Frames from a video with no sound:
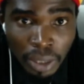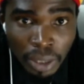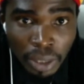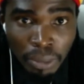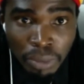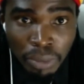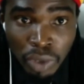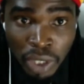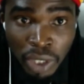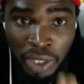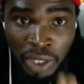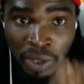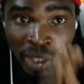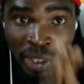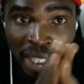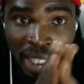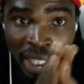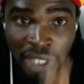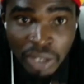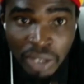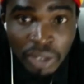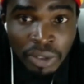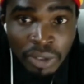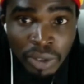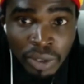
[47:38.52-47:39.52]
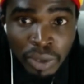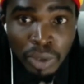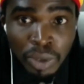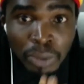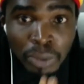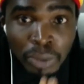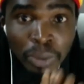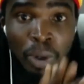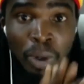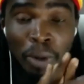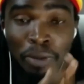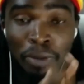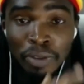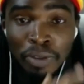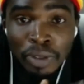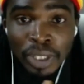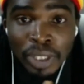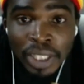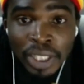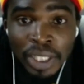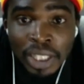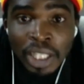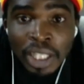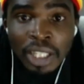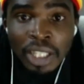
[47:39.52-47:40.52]
You're going to get it on YouTube,
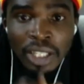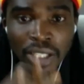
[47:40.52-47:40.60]
hopefully,